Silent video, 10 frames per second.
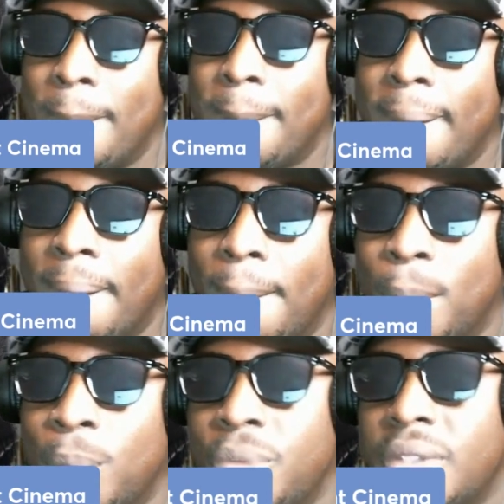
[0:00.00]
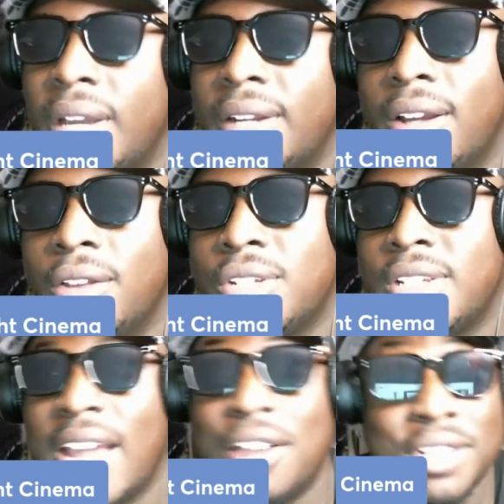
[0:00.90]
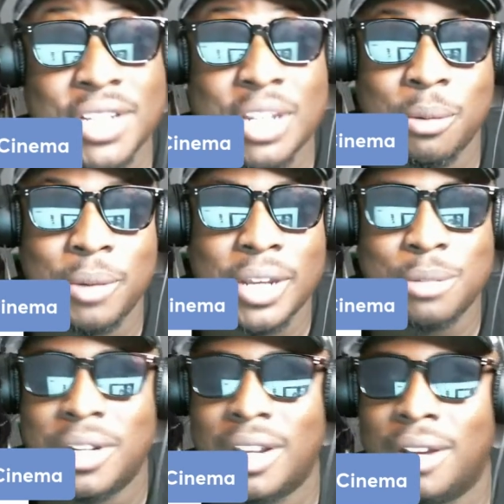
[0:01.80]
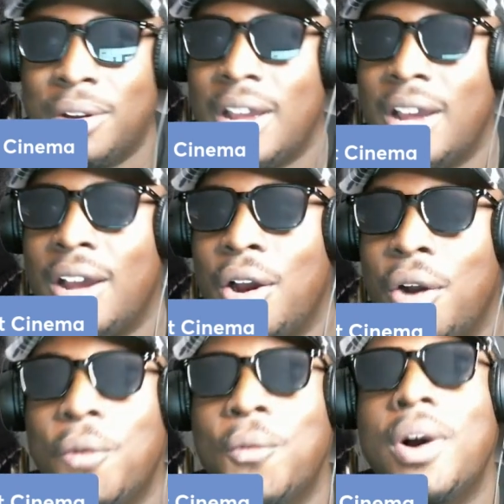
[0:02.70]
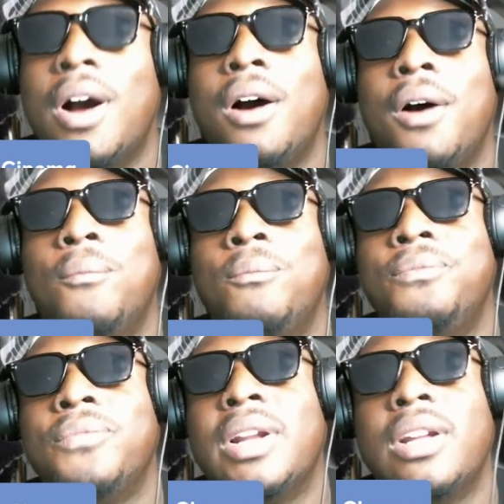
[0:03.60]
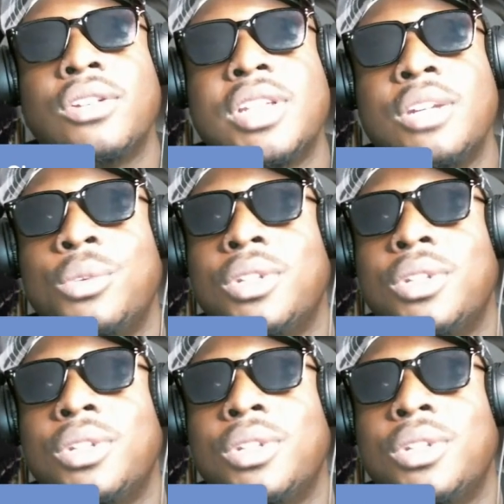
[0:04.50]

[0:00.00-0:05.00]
Um, another scene. Everything's coming back to me now. Oh, um, another scene with